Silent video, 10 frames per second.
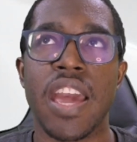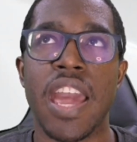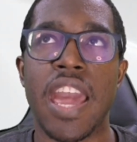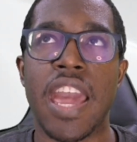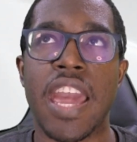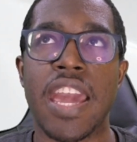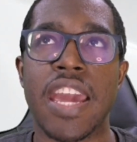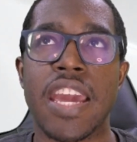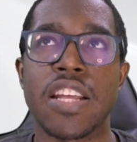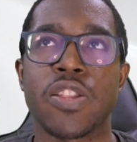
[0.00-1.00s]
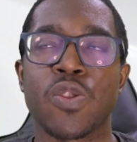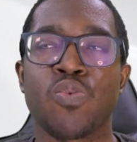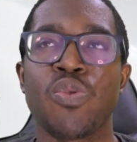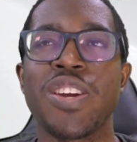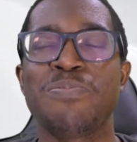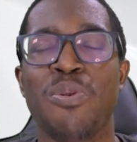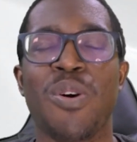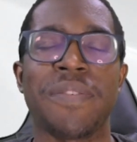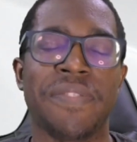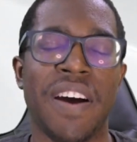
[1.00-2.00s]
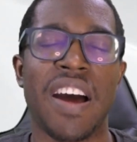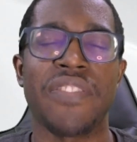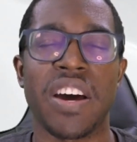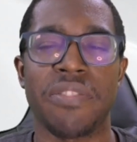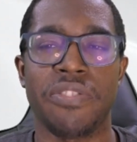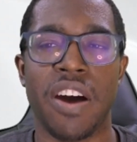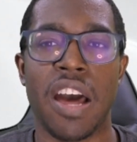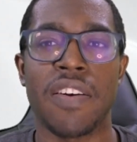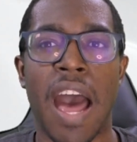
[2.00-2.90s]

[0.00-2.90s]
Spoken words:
a 3.5 out of 5.